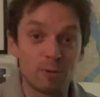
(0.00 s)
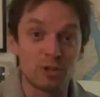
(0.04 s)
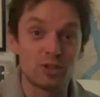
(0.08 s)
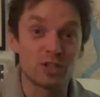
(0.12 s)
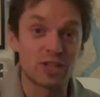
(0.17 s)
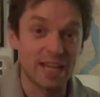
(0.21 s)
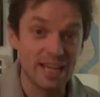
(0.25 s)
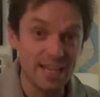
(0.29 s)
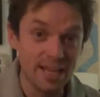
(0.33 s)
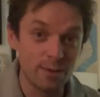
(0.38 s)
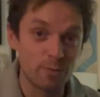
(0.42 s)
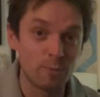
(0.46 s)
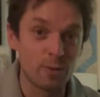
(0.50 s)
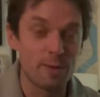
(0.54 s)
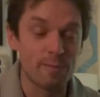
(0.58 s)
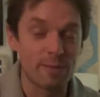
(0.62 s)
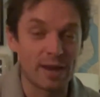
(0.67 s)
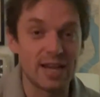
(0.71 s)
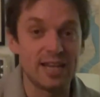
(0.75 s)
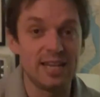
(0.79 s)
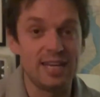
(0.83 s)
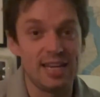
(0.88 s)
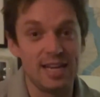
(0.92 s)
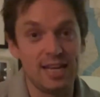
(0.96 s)
heat we
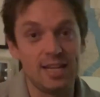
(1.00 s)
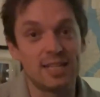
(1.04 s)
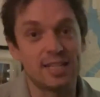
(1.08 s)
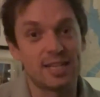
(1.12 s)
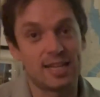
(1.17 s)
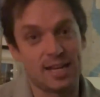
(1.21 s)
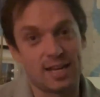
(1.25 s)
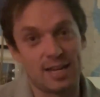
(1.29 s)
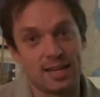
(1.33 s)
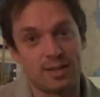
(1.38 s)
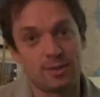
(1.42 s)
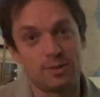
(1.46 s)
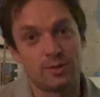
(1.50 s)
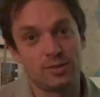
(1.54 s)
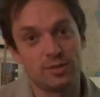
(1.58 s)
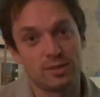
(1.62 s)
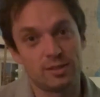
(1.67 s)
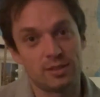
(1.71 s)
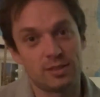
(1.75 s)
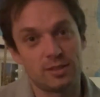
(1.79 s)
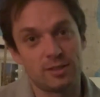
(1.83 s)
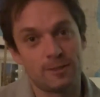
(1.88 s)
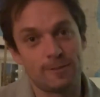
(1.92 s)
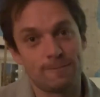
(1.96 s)
might need in a
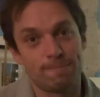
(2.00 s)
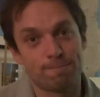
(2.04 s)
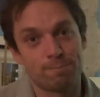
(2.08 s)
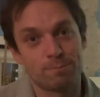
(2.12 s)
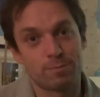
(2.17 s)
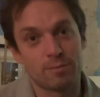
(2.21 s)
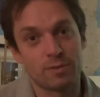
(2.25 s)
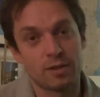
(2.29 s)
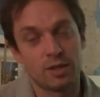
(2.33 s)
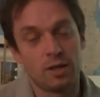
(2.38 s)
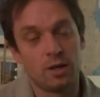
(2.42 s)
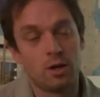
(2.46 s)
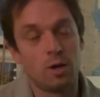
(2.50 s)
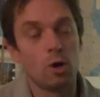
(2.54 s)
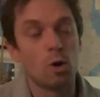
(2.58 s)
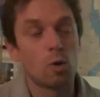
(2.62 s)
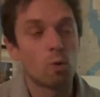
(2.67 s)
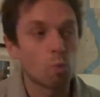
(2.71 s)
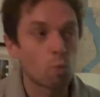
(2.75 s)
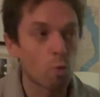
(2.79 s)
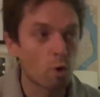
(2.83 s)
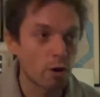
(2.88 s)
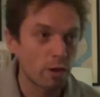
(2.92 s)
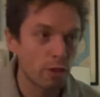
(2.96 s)
house.
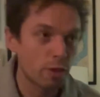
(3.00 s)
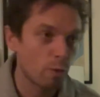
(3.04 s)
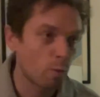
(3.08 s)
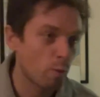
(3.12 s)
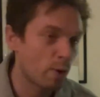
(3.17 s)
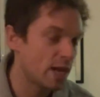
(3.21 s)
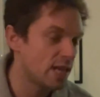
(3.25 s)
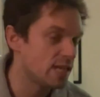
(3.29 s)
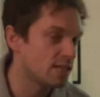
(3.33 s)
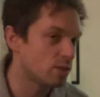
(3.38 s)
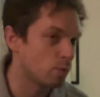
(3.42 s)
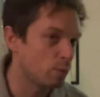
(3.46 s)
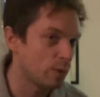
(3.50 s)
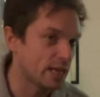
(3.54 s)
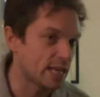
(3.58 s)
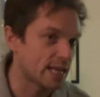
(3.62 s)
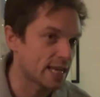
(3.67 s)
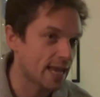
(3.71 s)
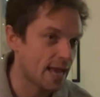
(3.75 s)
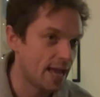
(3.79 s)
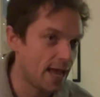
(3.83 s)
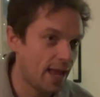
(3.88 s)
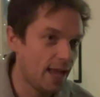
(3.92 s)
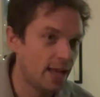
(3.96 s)
One of the ways that we
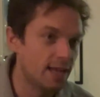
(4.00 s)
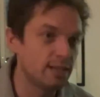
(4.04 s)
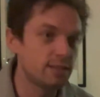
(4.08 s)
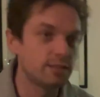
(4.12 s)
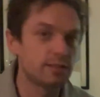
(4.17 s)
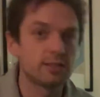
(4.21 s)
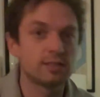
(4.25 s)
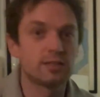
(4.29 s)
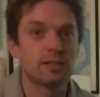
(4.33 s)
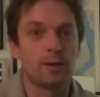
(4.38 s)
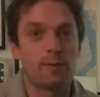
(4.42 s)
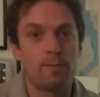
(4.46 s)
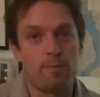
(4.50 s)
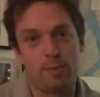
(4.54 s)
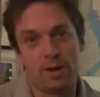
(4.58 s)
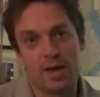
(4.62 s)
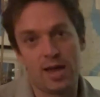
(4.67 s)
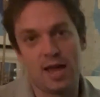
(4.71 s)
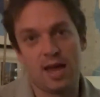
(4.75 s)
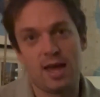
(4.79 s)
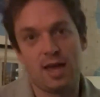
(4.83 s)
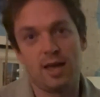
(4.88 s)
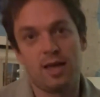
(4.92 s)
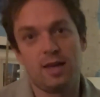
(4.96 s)
can
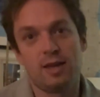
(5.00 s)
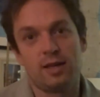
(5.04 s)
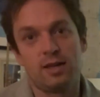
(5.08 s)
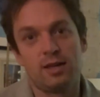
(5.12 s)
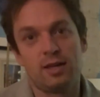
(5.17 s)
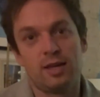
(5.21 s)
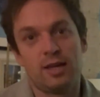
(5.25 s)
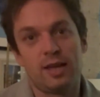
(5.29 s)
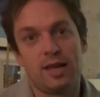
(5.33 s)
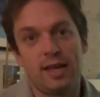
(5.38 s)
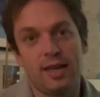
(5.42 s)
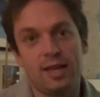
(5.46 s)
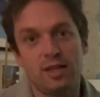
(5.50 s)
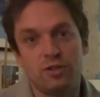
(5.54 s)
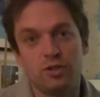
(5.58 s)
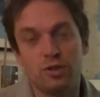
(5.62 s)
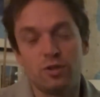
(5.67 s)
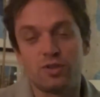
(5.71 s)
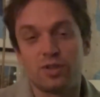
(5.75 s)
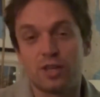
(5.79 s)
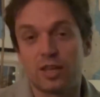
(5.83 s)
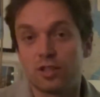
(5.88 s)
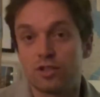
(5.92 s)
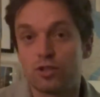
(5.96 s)
compare is
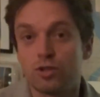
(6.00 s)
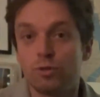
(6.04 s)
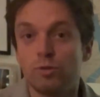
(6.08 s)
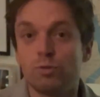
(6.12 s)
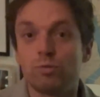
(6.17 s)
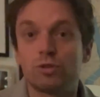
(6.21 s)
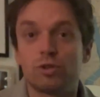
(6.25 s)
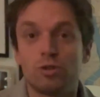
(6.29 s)
using a tool